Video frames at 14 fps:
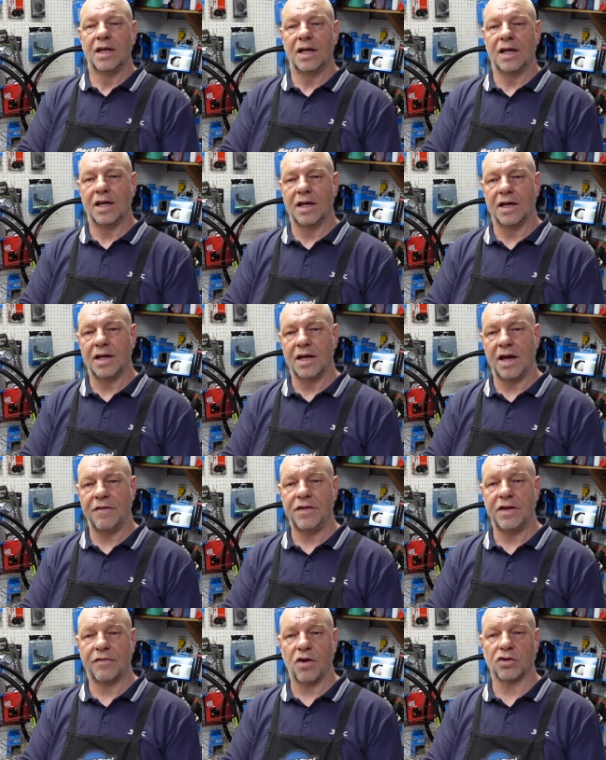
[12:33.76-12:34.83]
uh,
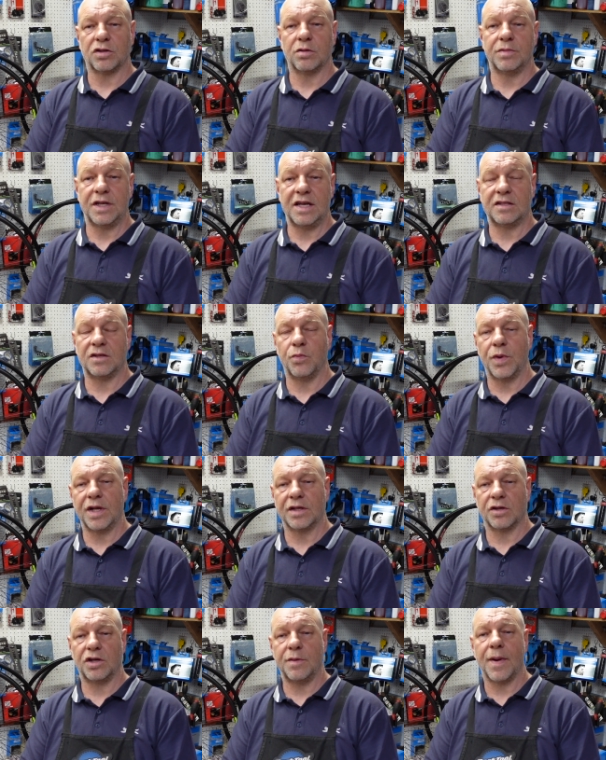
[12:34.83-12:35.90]
if you've got some decent
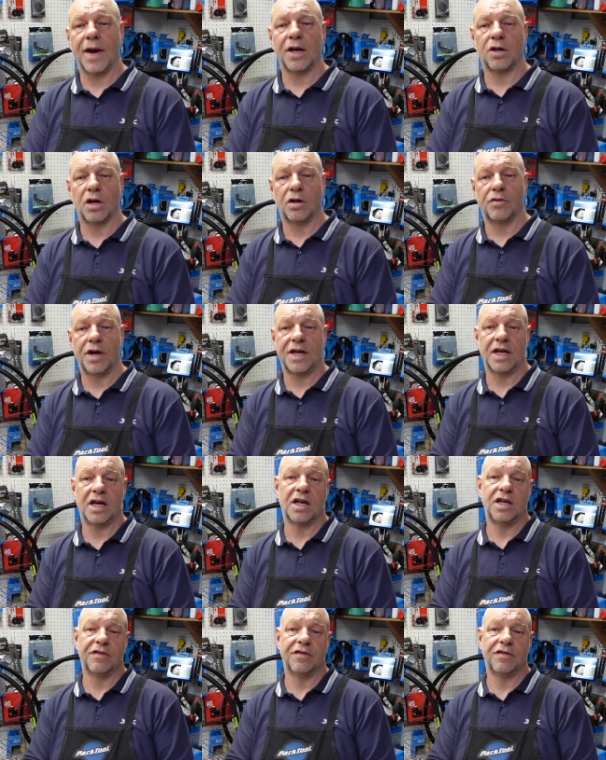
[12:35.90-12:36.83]
wheels on your bike already and